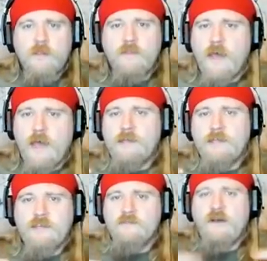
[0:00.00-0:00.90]

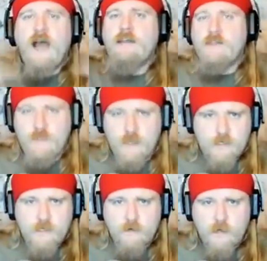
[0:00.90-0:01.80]
that divided
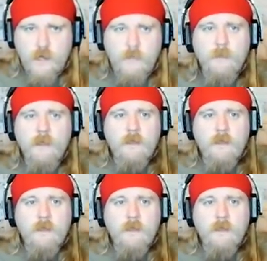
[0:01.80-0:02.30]
this, okay?